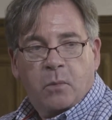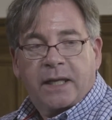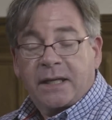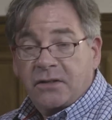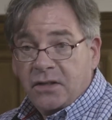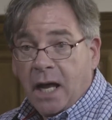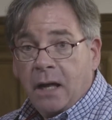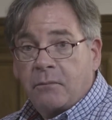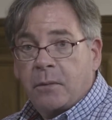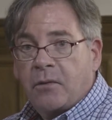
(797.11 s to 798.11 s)
We can
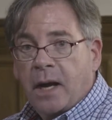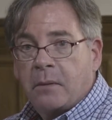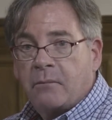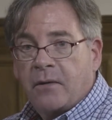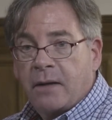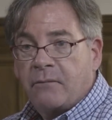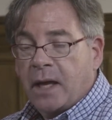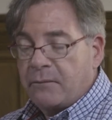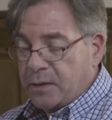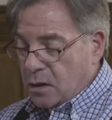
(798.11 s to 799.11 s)
solve the problem of
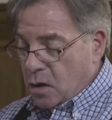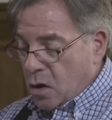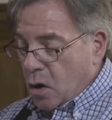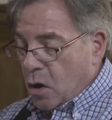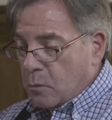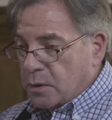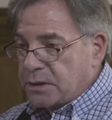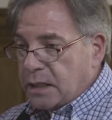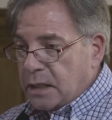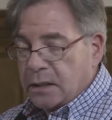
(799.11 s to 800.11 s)
having
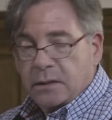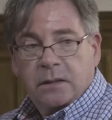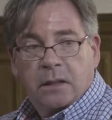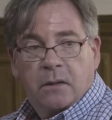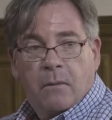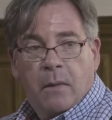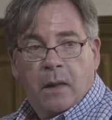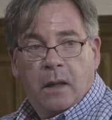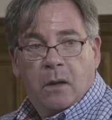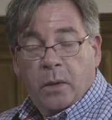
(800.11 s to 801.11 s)
homeless kids.
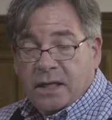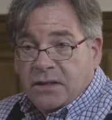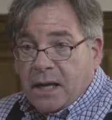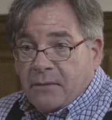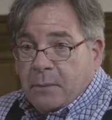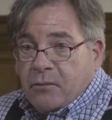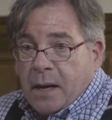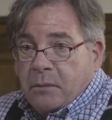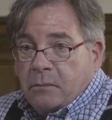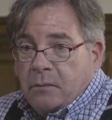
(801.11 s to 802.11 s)
We can solve that problem.